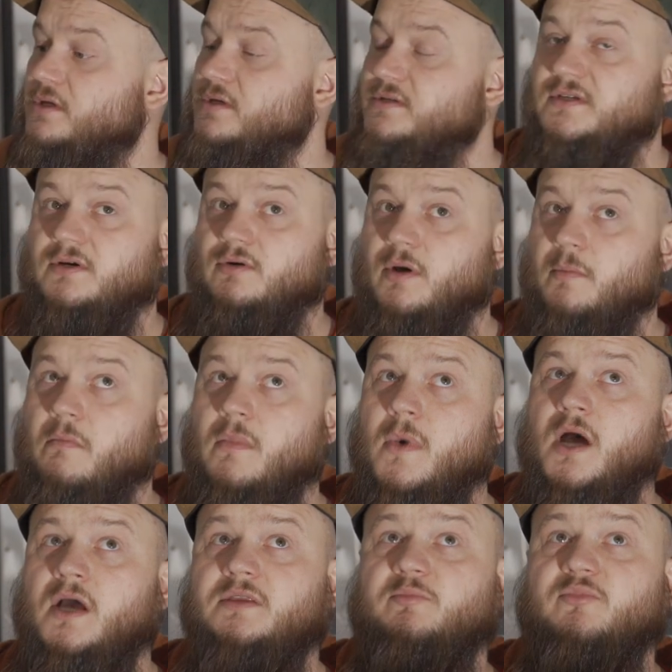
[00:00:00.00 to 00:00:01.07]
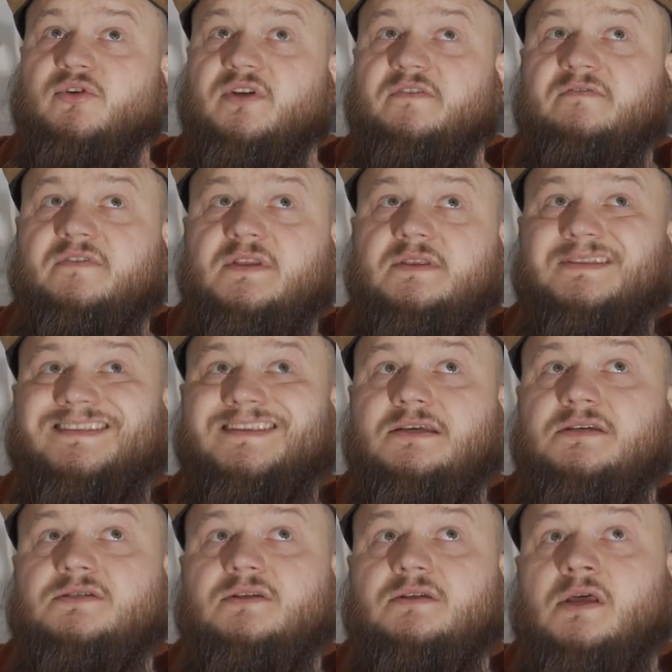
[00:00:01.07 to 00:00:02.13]
So I might pre-fit
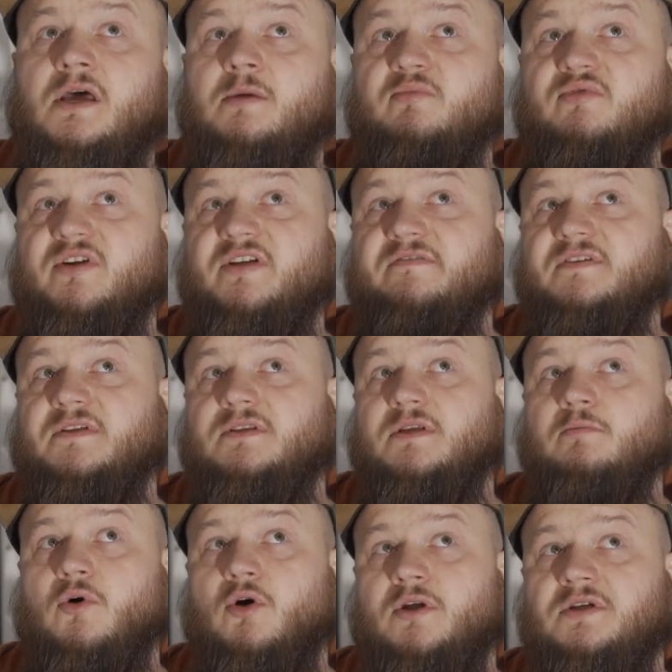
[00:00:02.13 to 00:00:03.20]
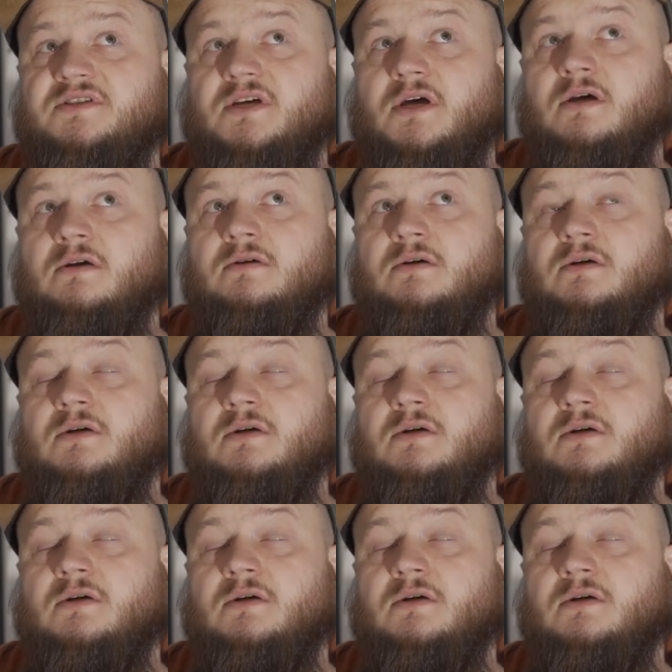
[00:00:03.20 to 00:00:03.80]
this today, pre-fit the monitor,